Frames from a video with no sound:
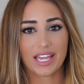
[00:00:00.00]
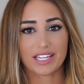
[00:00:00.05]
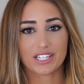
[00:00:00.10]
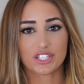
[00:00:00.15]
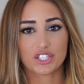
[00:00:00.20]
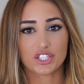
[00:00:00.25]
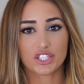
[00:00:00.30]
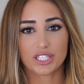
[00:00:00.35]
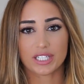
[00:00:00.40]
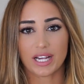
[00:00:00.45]

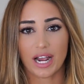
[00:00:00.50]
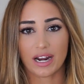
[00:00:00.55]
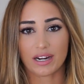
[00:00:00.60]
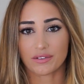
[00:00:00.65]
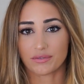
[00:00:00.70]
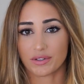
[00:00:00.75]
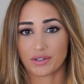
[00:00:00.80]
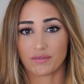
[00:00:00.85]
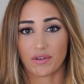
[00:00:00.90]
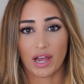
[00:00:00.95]
And she
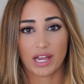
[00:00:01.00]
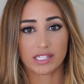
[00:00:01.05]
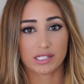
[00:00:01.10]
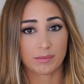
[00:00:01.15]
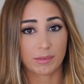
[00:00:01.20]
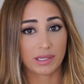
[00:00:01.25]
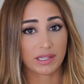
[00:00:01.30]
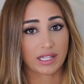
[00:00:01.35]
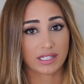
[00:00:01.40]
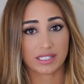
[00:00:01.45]
kind of
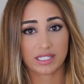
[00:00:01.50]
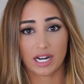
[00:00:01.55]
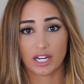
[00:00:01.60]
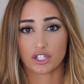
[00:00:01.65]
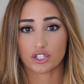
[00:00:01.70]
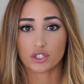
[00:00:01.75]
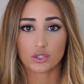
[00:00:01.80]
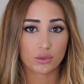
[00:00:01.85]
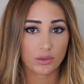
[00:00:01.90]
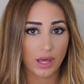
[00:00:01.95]
advised me, let's
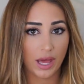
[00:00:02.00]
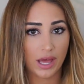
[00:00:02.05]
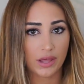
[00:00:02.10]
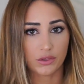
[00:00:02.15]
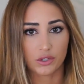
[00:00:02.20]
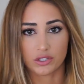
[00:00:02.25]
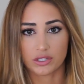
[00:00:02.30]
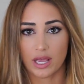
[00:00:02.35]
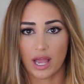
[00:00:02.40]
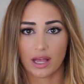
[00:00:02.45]
not do
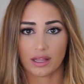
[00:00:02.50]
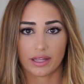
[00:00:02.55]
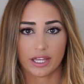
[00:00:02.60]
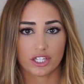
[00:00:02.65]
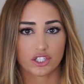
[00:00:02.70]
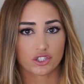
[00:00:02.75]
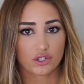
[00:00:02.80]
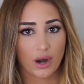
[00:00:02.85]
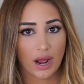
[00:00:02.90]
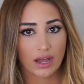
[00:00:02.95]
that. There's
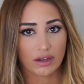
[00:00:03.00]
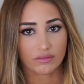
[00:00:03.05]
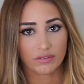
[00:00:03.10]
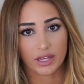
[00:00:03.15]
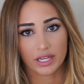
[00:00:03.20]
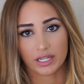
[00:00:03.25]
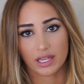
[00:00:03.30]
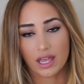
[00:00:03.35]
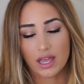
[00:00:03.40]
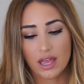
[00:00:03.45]
LA
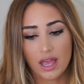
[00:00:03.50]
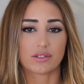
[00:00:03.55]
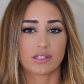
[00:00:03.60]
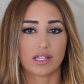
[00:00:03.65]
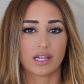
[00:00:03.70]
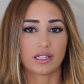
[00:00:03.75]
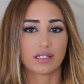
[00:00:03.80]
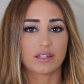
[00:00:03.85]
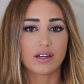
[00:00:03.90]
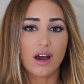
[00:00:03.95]
traffic. I
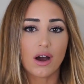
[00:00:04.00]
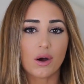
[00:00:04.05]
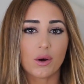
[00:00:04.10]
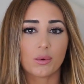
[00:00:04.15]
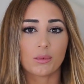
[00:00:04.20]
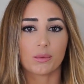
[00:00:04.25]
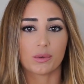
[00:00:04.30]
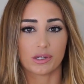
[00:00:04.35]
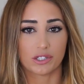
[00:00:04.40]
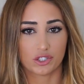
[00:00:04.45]
was like,
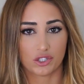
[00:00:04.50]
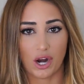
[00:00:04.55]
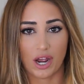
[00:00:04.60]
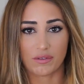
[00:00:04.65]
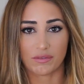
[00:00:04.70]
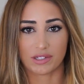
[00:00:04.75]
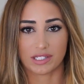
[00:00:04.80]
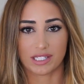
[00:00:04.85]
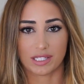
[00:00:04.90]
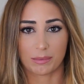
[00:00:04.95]
no, we're
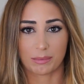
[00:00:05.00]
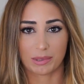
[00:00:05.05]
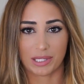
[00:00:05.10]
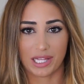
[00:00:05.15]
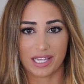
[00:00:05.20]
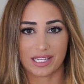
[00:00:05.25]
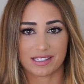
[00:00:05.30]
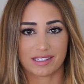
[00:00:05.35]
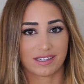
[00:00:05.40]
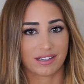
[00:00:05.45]
driving to the
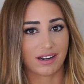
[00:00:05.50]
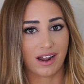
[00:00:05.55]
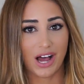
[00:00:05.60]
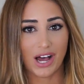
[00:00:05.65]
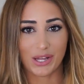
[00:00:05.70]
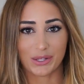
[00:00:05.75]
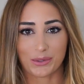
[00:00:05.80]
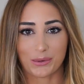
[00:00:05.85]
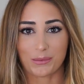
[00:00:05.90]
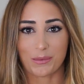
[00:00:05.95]
place. And
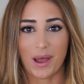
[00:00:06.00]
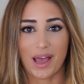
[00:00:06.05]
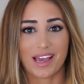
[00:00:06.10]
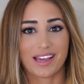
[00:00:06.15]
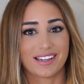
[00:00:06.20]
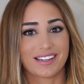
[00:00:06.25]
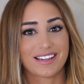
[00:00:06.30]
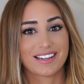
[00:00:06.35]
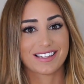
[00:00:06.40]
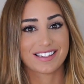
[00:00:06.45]
on the
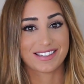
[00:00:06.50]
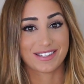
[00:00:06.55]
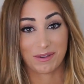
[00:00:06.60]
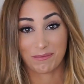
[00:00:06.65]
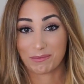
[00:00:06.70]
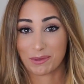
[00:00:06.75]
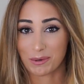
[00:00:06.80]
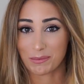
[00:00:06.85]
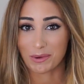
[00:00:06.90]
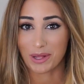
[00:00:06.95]
way,
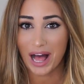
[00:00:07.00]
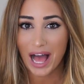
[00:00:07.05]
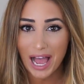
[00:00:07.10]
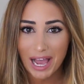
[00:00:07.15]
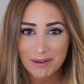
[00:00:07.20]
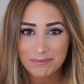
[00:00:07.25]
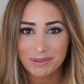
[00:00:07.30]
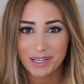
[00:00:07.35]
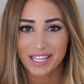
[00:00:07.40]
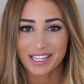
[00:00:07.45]
something will
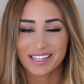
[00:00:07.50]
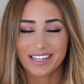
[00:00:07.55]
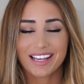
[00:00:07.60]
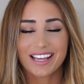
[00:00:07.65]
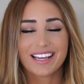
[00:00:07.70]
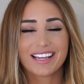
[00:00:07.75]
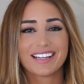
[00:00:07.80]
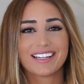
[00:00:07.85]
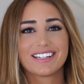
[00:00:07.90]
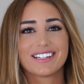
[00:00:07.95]
happen.
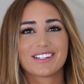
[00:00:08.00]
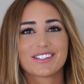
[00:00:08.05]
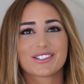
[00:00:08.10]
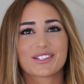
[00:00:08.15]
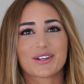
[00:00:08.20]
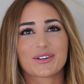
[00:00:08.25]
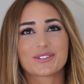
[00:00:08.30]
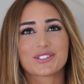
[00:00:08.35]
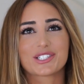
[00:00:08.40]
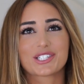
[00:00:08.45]

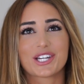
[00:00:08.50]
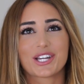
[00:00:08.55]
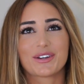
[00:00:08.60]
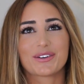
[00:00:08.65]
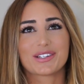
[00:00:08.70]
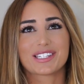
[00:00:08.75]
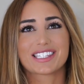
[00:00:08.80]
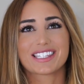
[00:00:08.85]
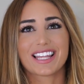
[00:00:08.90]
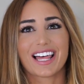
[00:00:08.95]
So she
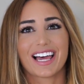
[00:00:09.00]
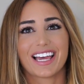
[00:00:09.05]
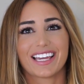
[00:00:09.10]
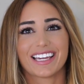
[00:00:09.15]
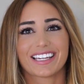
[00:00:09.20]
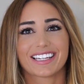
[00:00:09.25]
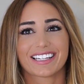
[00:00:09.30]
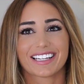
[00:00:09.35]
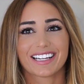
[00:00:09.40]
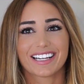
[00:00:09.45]
was
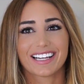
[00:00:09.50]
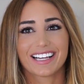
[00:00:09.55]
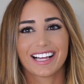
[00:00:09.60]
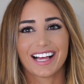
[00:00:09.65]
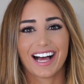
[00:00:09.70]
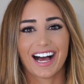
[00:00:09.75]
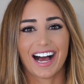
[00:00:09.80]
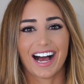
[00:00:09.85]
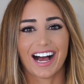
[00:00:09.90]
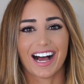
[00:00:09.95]
like,
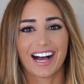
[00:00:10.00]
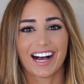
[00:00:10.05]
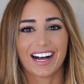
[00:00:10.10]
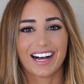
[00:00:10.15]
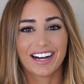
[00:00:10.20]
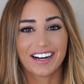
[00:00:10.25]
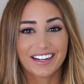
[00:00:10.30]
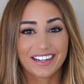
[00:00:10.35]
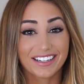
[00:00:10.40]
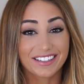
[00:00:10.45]

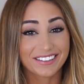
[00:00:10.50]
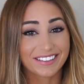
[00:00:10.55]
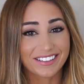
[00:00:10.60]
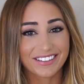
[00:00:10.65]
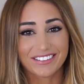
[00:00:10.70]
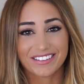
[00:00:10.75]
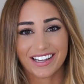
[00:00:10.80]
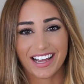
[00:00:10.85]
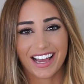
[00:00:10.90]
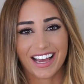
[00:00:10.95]

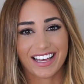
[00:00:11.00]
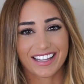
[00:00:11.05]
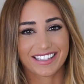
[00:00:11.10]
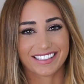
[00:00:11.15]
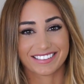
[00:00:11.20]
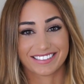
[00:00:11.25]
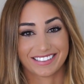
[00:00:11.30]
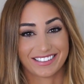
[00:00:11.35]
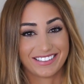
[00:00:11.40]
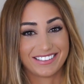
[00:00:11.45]
oh, okay,
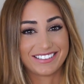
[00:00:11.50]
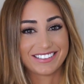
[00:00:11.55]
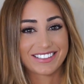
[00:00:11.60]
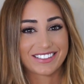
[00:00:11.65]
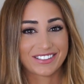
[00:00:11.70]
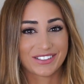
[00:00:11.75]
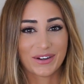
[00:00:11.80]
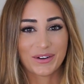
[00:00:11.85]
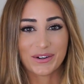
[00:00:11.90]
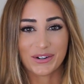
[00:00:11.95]
this girl
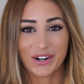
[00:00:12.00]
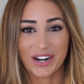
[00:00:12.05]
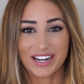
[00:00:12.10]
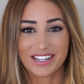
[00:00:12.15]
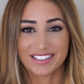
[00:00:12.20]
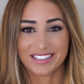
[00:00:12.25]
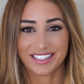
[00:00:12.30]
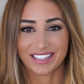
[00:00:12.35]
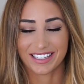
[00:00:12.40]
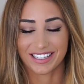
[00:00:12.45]
is so
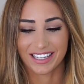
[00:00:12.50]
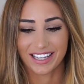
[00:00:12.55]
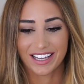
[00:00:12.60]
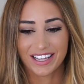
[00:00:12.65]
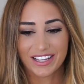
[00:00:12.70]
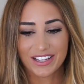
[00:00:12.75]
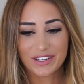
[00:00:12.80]
crazy.